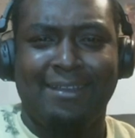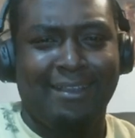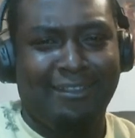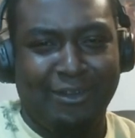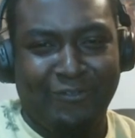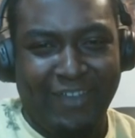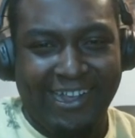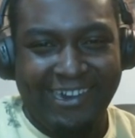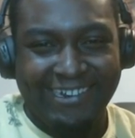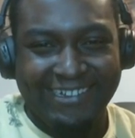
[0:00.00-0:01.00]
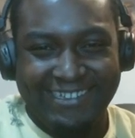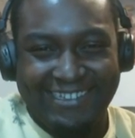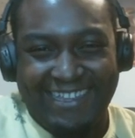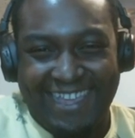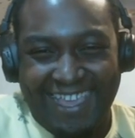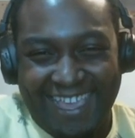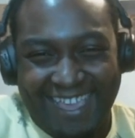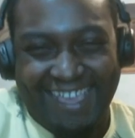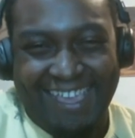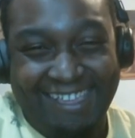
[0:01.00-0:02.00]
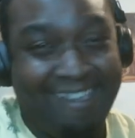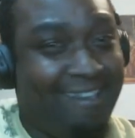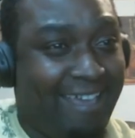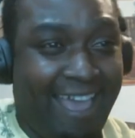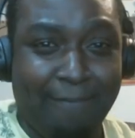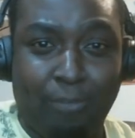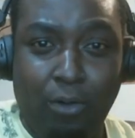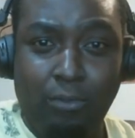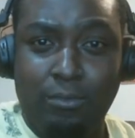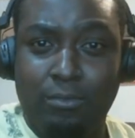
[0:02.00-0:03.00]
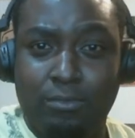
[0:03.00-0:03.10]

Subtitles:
It's only fair. Hey, bro.